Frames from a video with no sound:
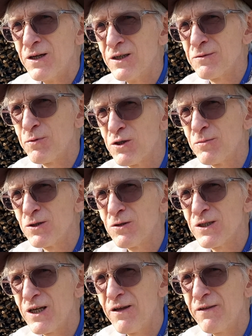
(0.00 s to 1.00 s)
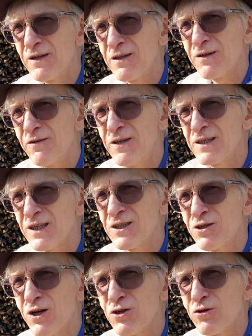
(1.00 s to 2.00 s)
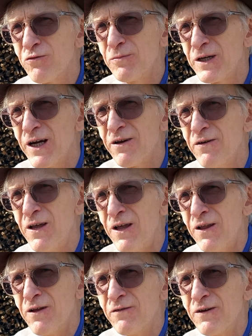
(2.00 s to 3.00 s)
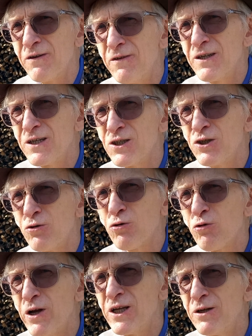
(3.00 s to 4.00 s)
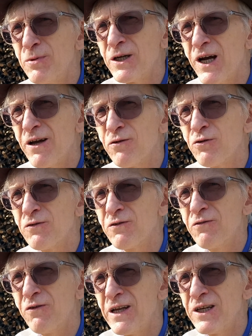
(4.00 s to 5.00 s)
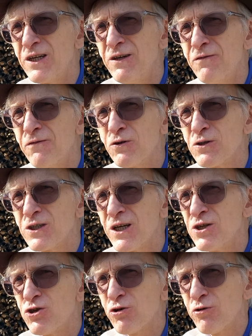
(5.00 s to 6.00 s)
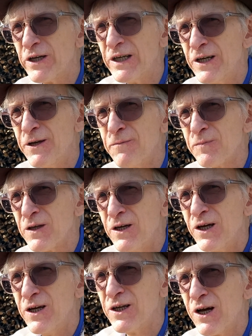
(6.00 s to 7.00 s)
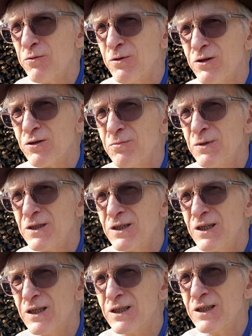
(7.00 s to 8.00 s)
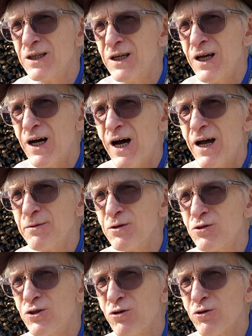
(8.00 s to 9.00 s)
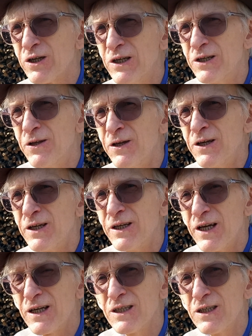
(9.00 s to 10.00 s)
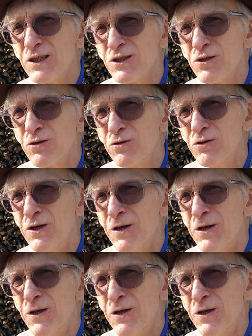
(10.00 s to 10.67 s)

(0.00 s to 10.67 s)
It's possible to say that this construction of beehive, that this is Ukrainian beehive of twenty-first century. And I will not miss in it. I'm not joking. Yes, it is true.